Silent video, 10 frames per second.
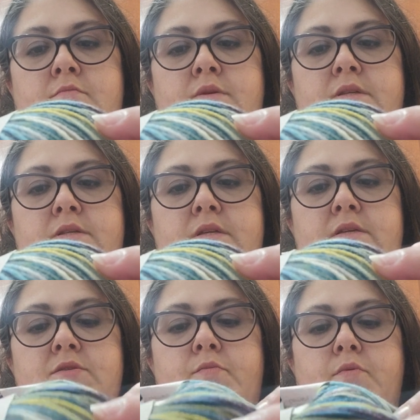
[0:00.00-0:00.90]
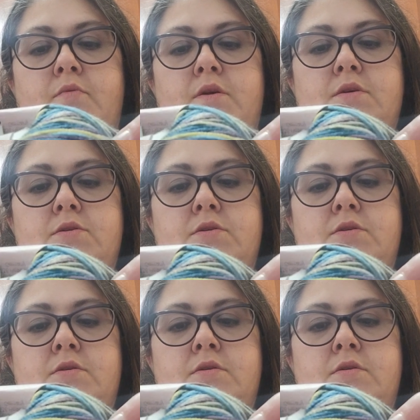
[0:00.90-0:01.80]
But it says superwash.
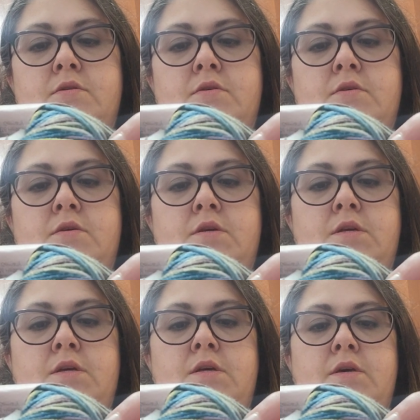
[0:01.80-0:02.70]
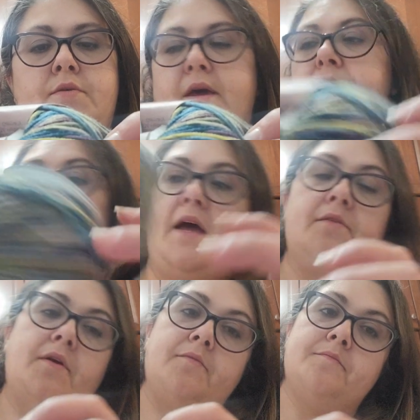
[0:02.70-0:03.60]
Okay, I don't
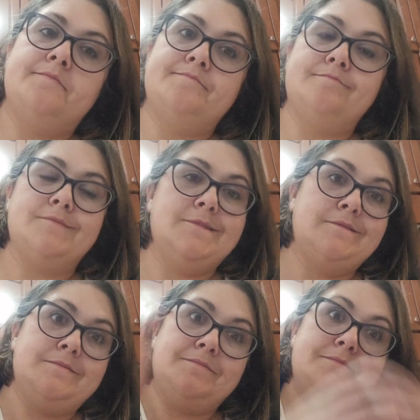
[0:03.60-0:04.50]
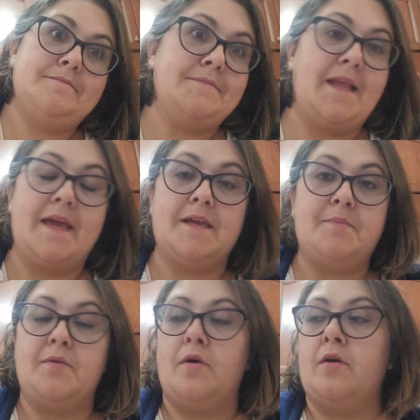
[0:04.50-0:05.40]
know. I could
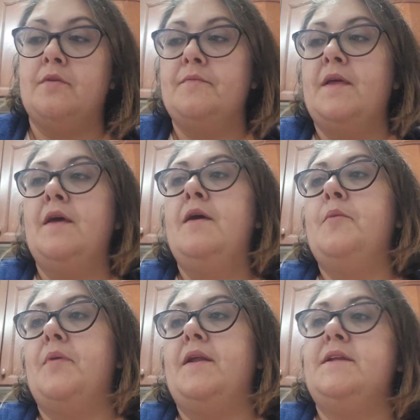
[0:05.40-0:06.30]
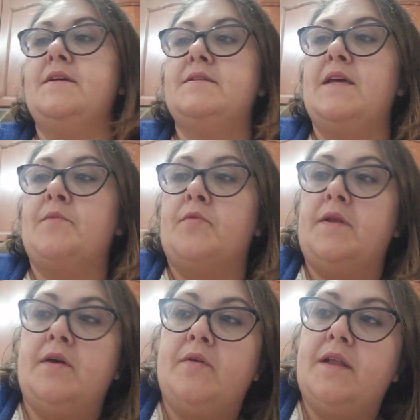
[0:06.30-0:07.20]
be wrong. But it does say
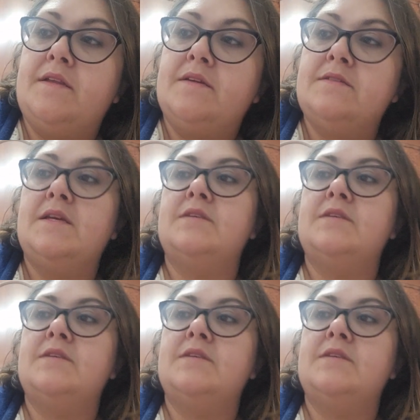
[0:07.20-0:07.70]
merino and it does say